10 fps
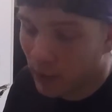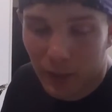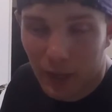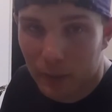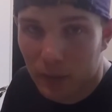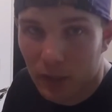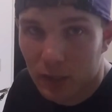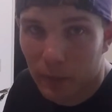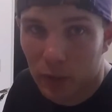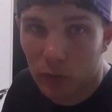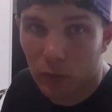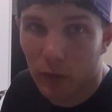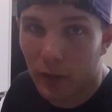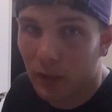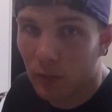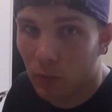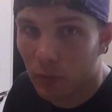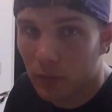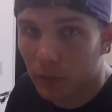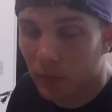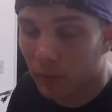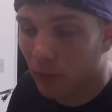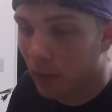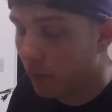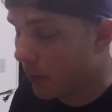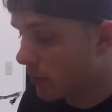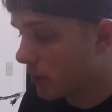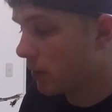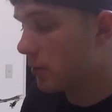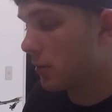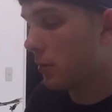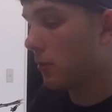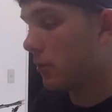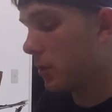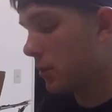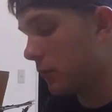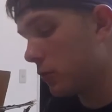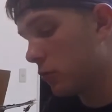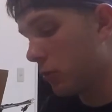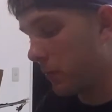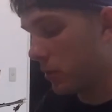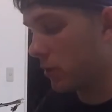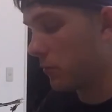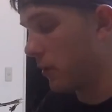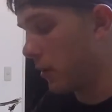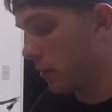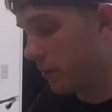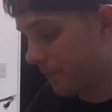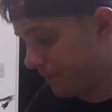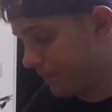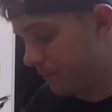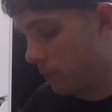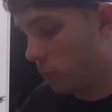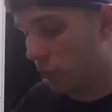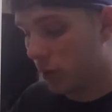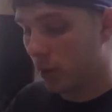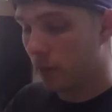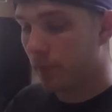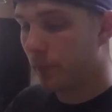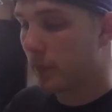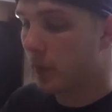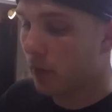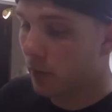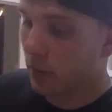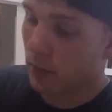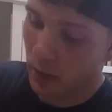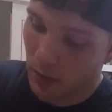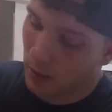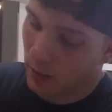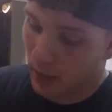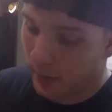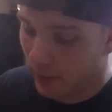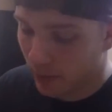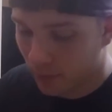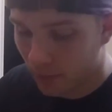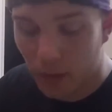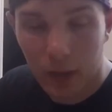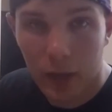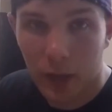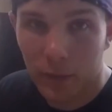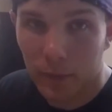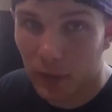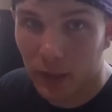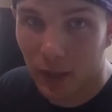the Amazon special. I didn't order something really crazy, so this stuff should treat me just right. We'll see. I mean, if I've got the